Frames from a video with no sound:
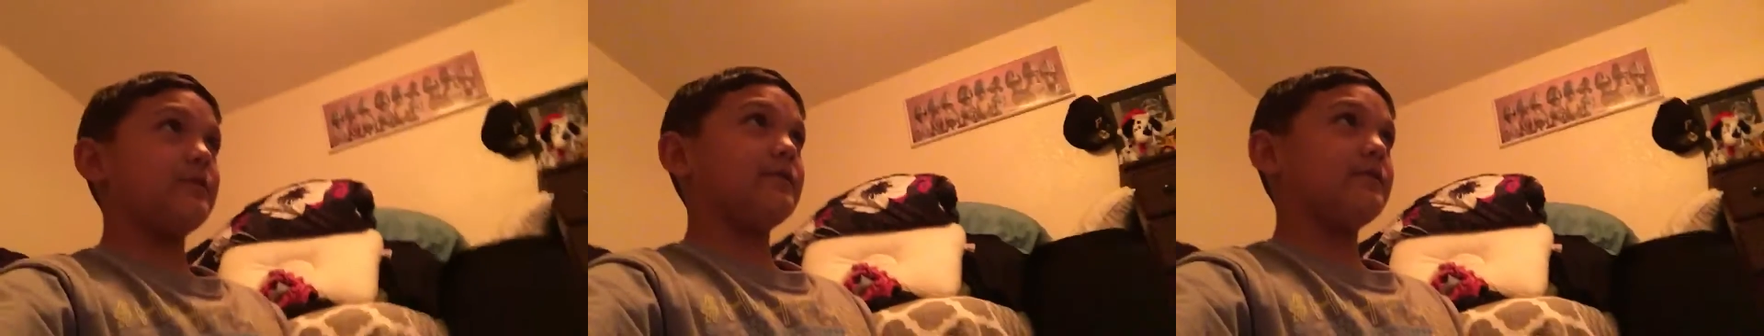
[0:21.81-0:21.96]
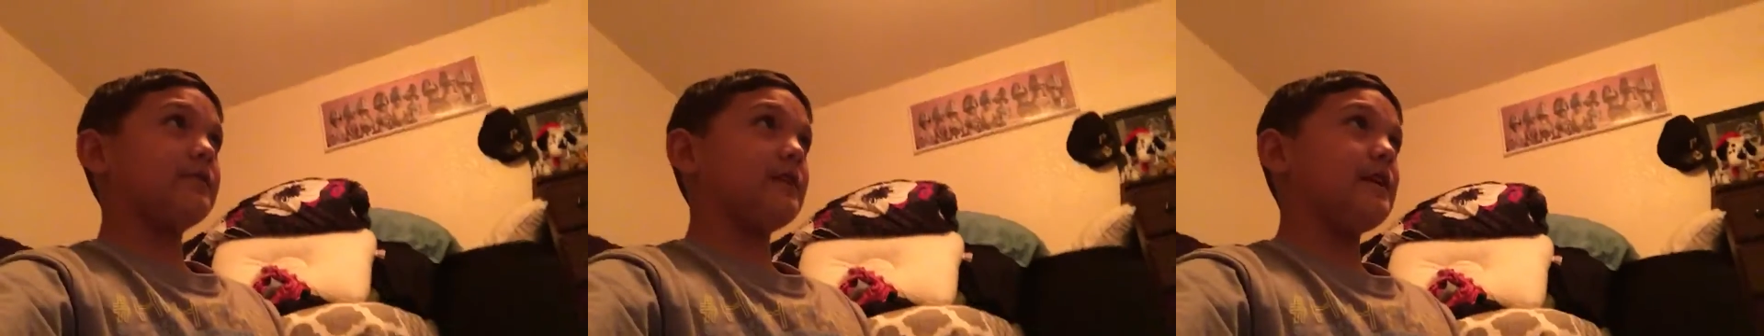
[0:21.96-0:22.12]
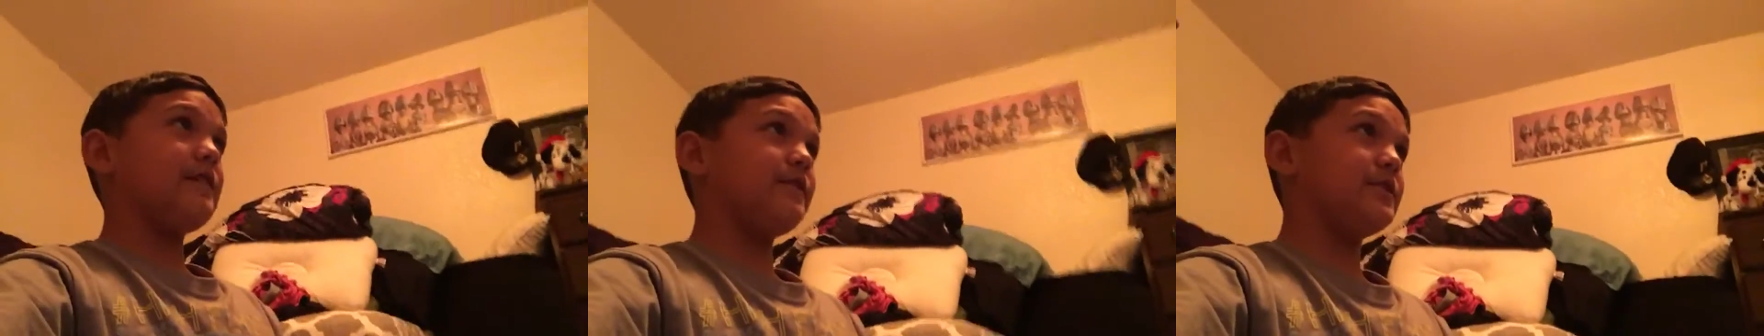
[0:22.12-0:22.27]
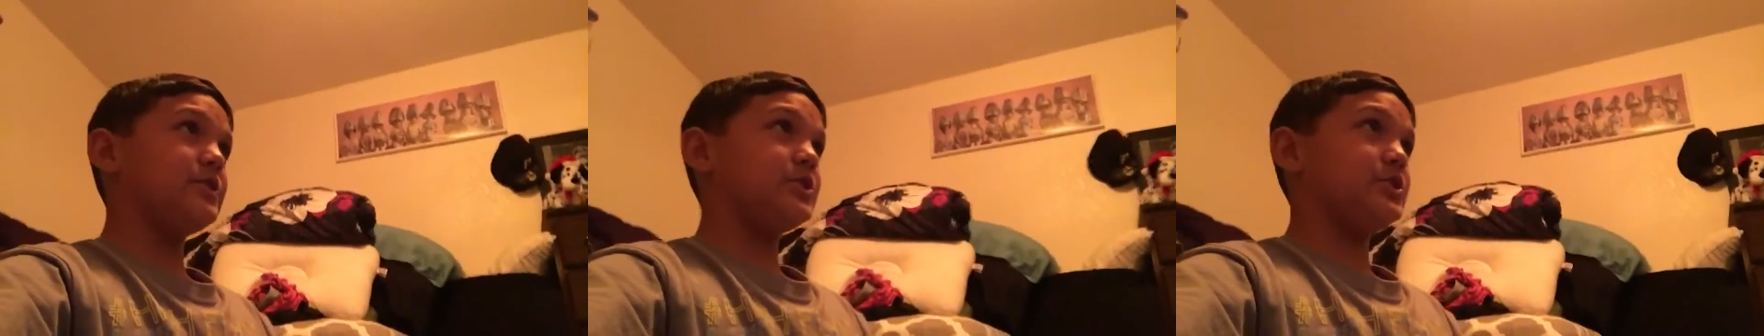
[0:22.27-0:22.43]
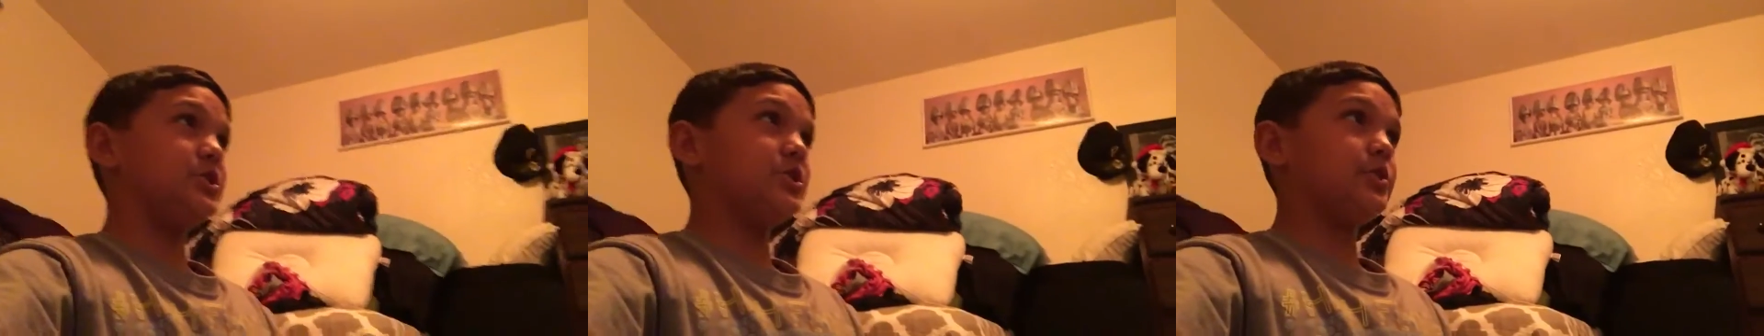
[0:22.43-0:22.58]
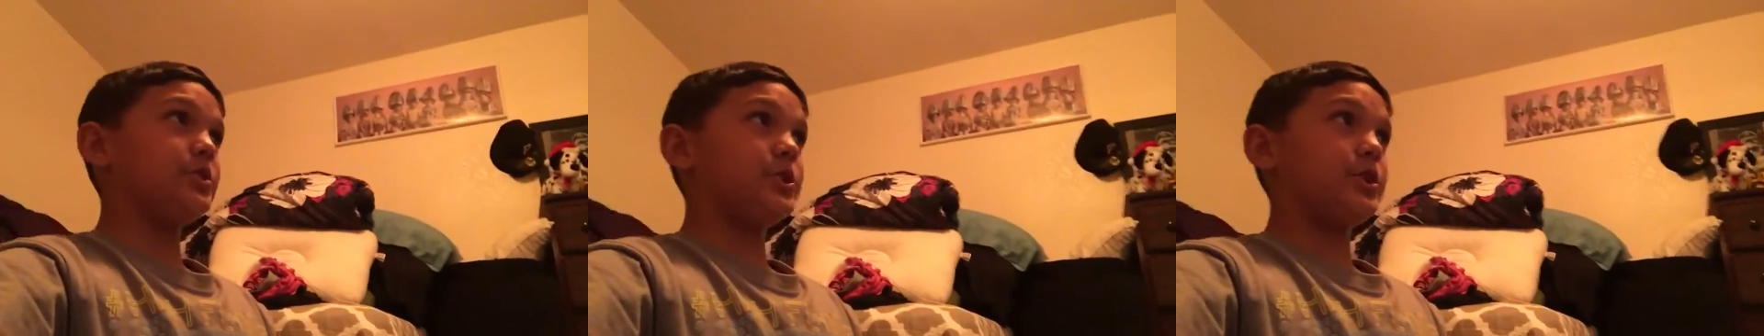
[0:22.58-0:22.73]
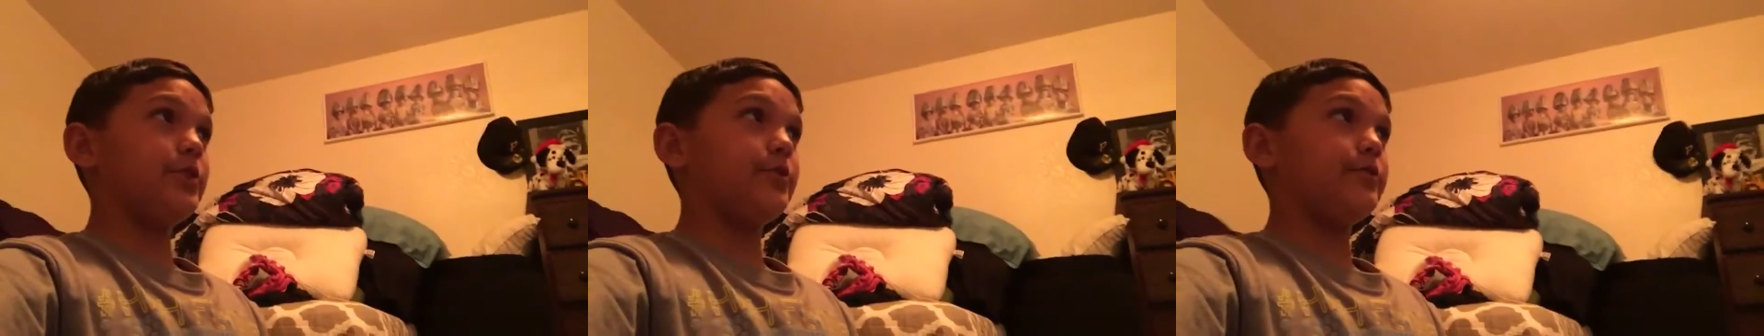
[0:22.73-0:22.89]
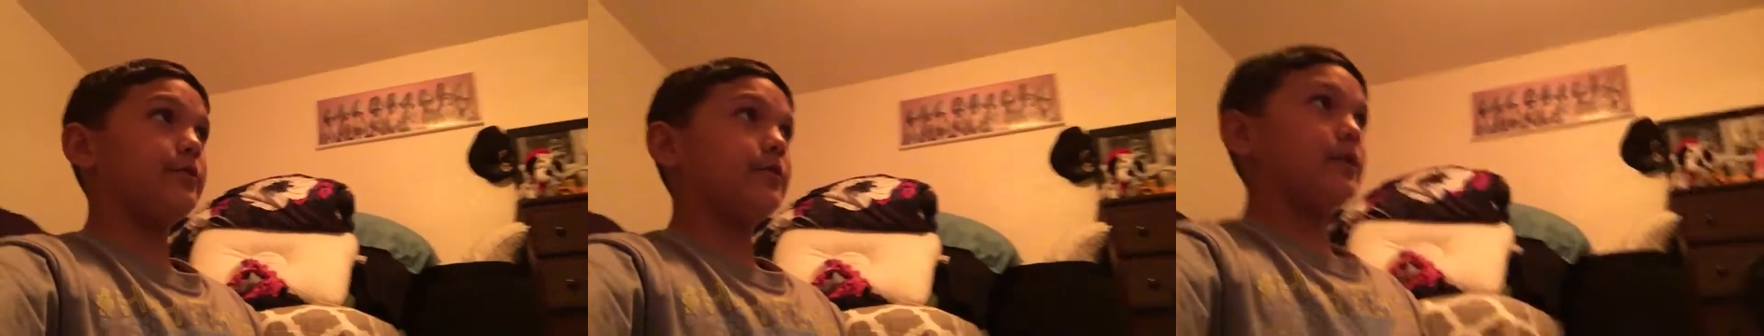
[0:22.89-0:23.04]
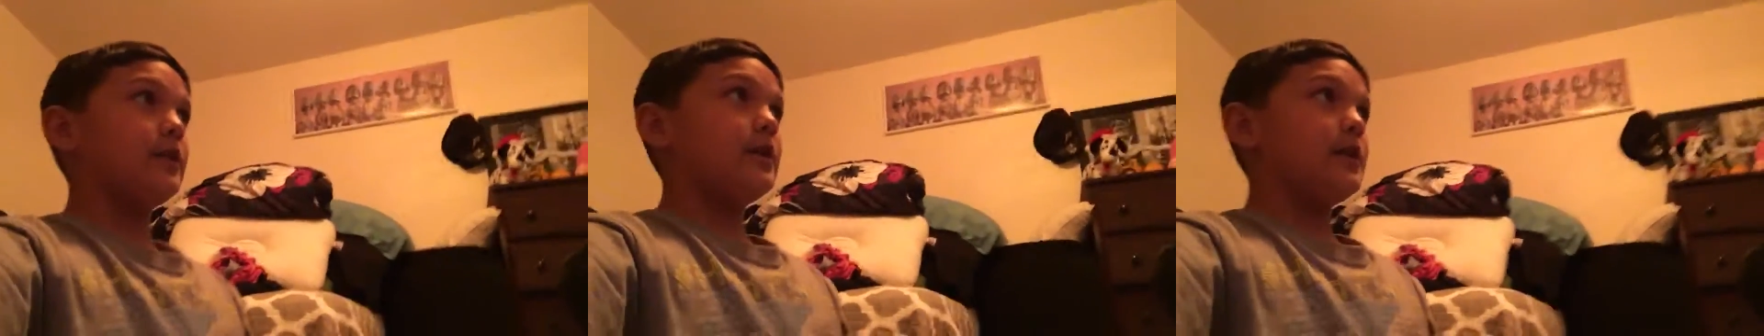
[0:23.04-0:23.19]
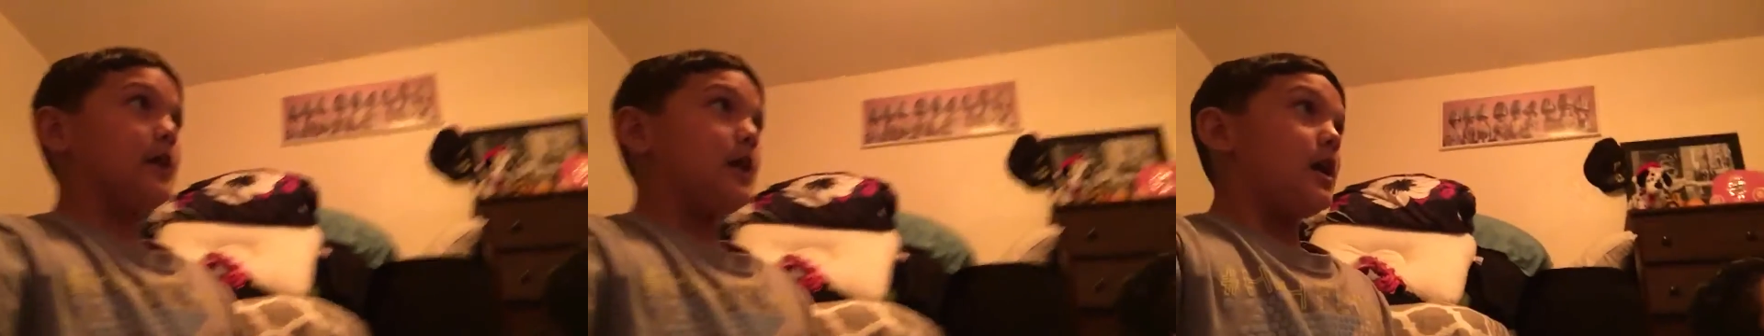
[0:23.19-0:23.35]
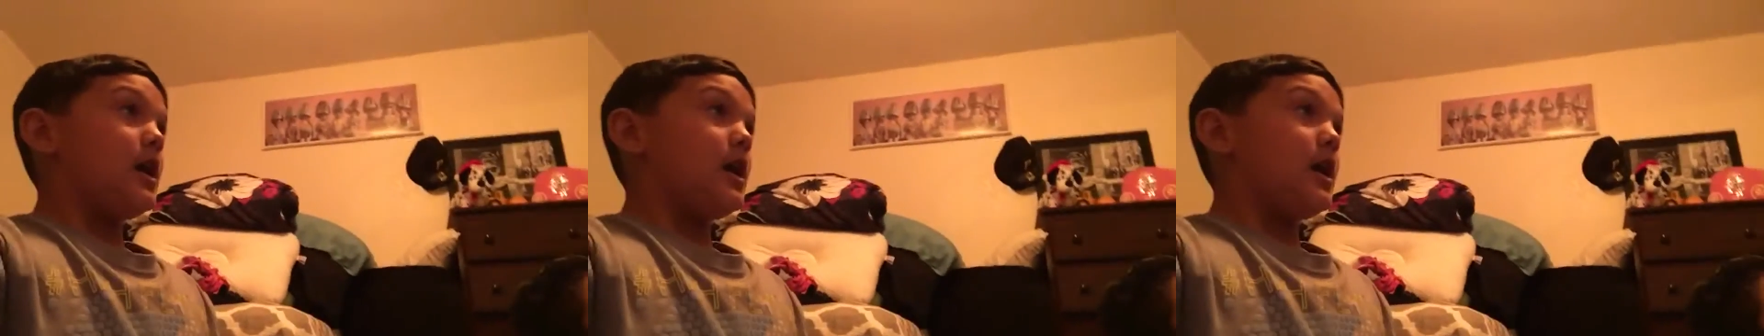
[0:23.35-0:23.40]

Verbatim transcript: Joey oh, Sanders, and Joe Jones.